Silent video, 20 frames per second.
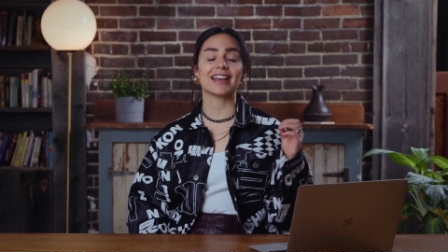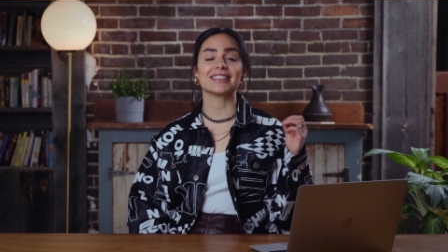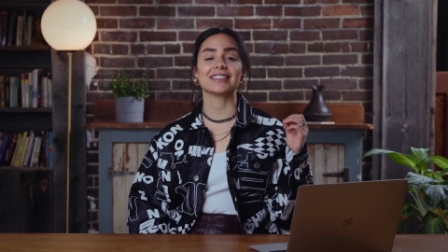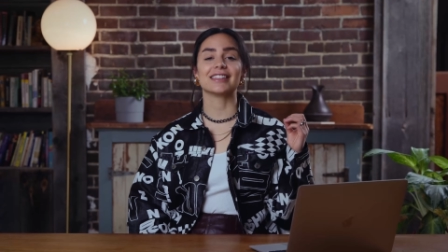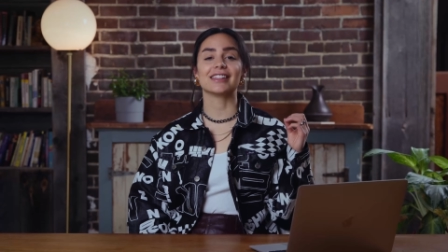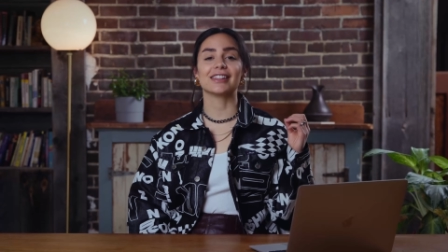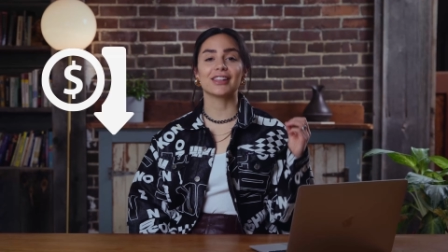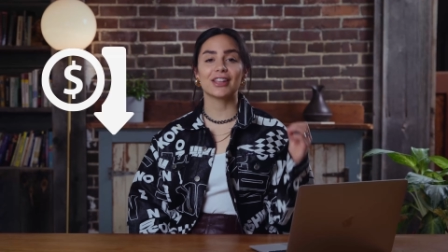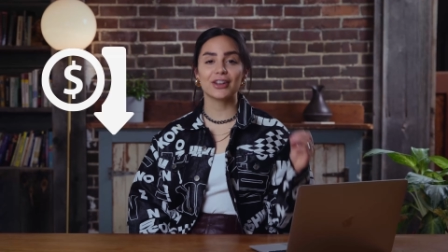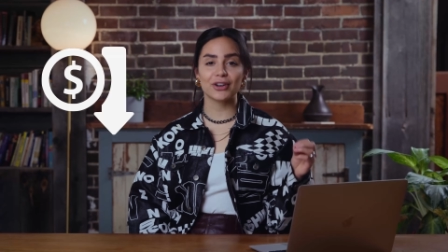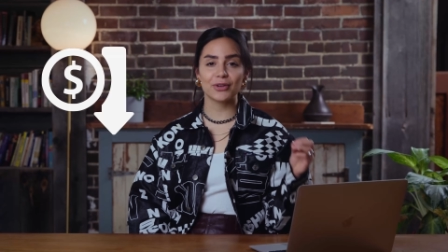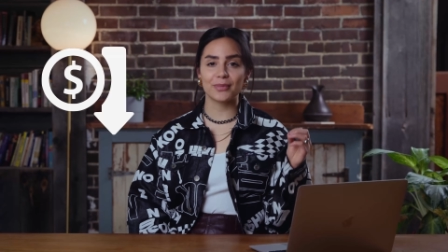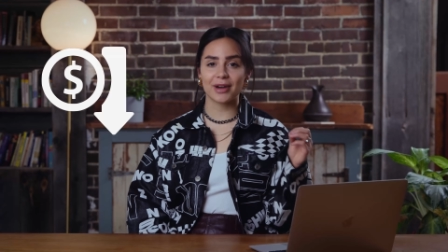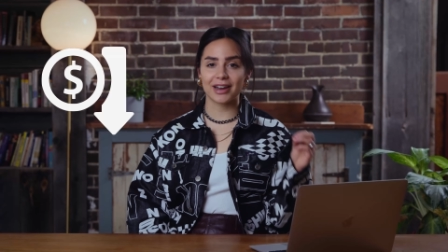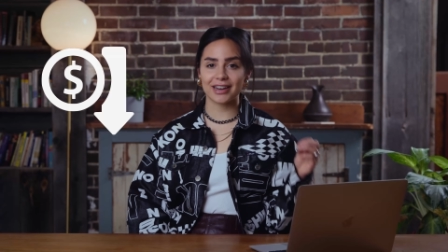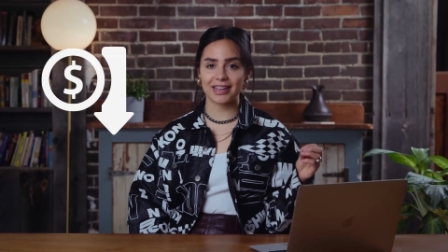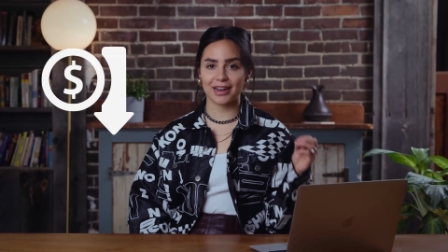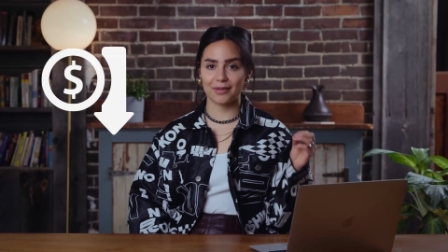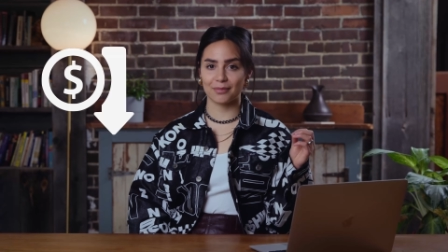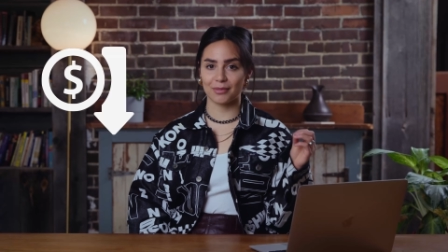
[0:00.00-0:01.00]
as little
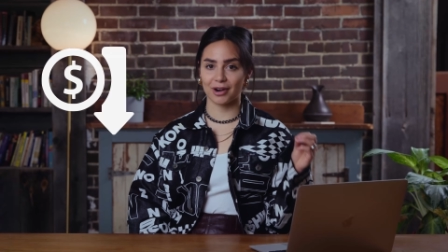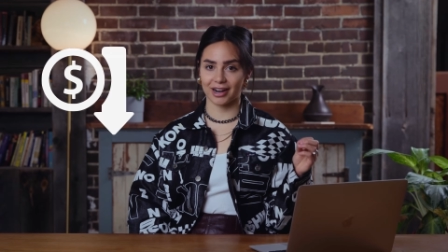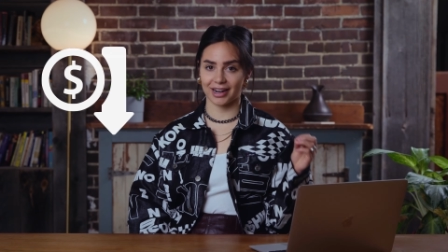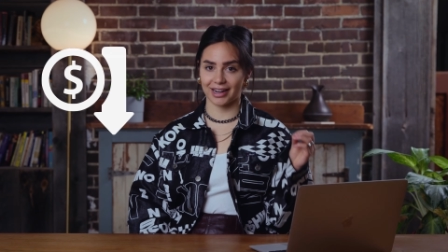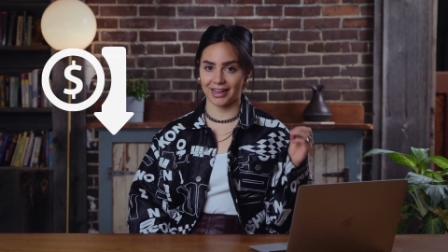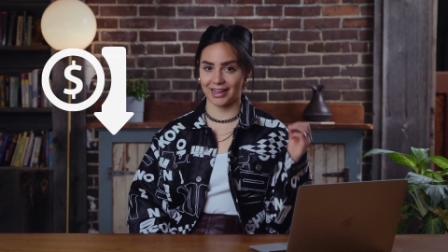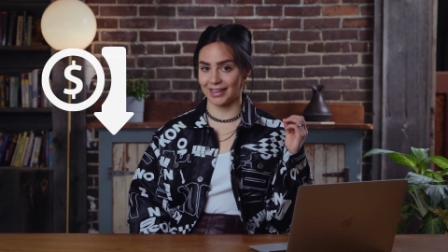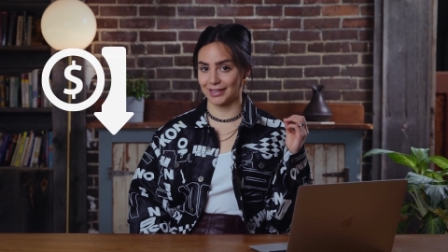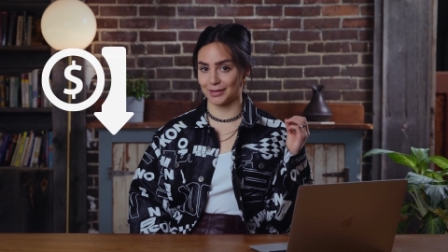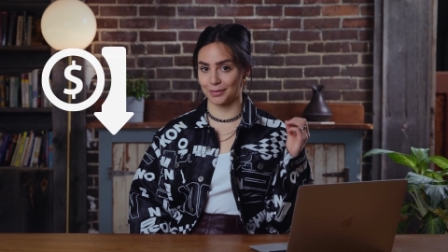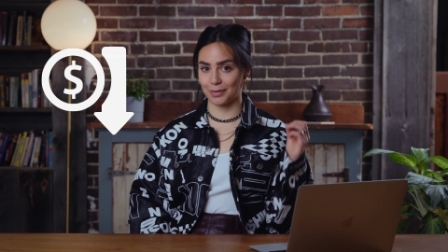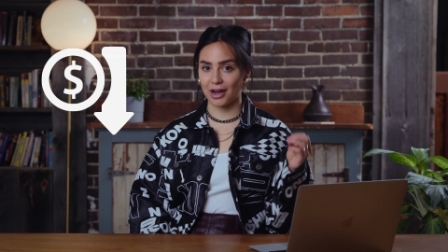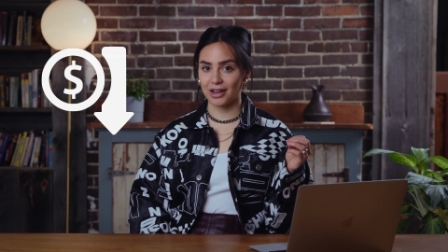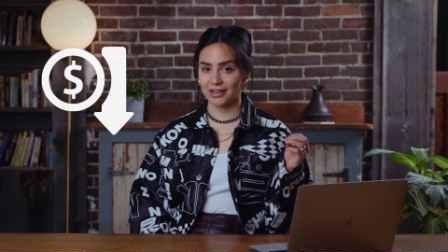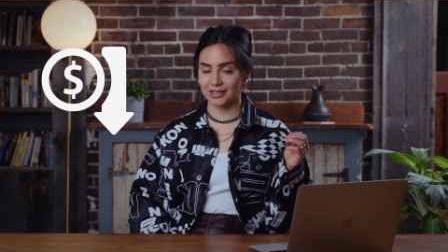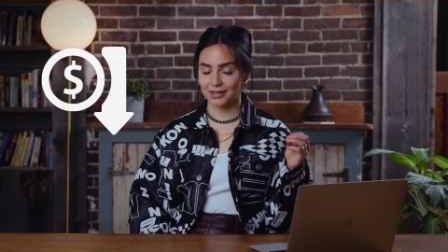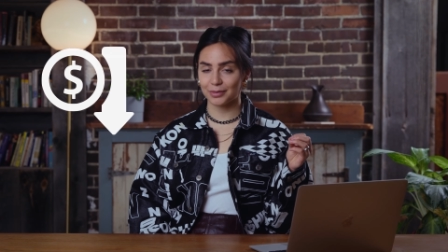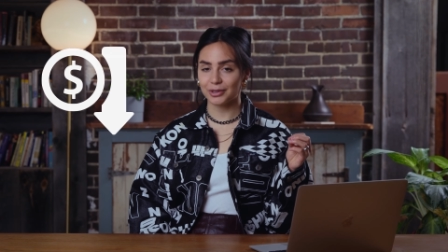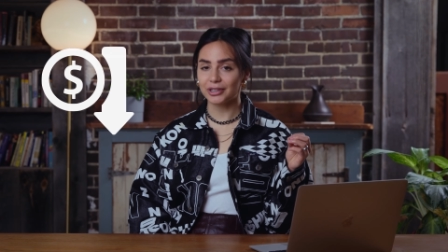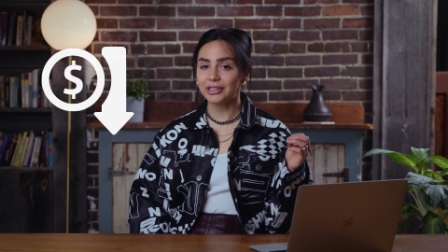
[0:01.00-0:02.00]
money in marketing as
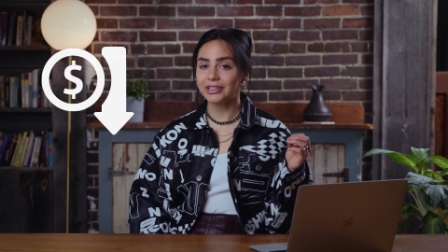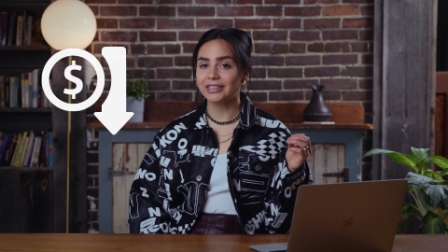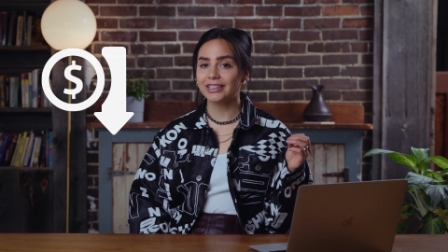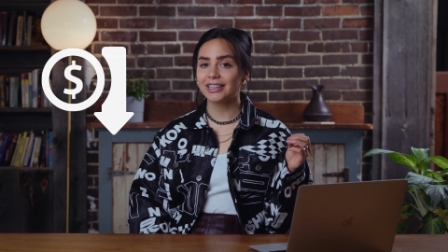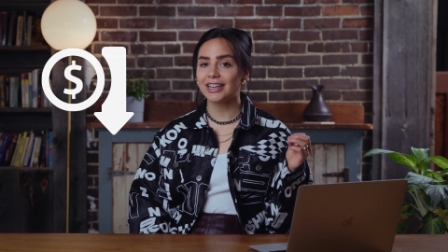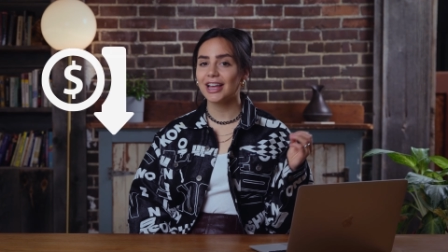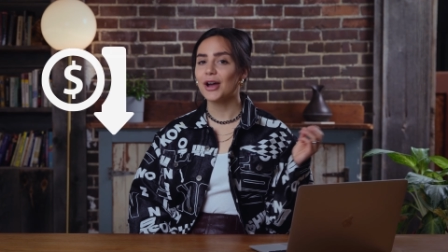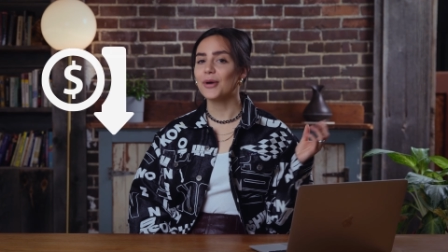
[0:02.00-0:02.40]
possible